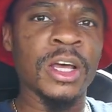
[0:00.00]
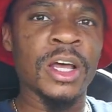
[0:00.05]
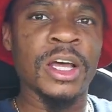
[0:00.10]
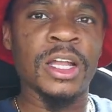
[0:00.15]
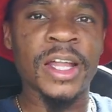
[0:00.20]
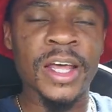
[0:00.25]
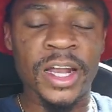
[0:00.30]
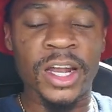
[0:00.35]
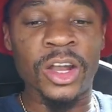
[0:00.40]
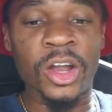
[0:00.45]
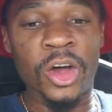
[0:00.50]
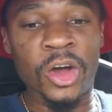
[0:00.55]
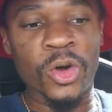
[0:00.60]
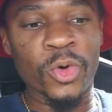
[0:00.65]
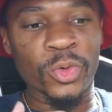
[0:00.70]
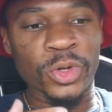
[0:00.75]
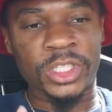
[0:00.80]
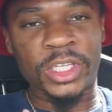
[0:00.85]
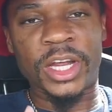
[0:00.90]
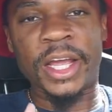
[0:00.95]
let alone
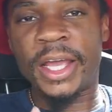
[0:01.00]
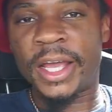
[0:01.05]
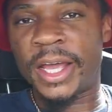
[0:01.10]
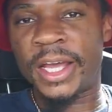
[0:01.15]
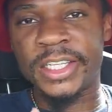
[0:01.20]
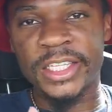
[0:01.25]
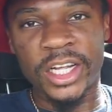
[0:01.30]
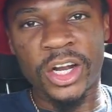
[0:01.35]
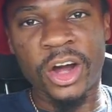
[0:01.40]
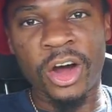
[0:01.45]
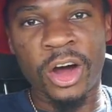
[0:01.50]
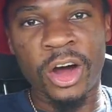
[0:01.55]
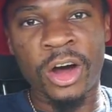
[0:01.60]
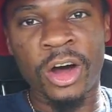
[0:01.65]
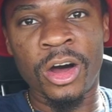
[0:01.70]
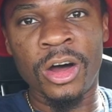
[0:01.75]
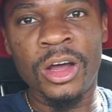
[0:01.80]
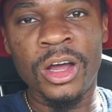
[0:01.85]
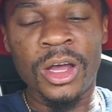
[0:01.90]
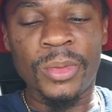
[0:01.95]
with your hands at
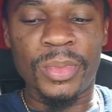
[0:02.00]
all,